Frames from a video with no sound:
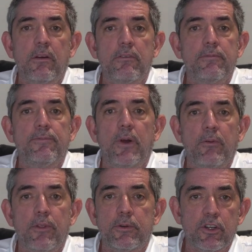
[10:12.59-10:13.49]

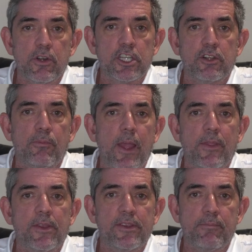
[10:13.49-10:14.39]
of the traditional
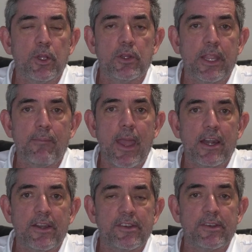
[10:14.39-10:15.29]
methods of building and
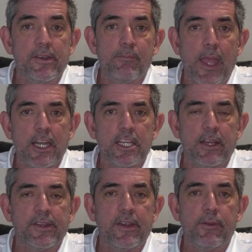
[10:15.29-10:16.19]
managing
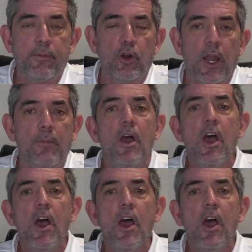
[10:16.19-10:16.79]
a safety program.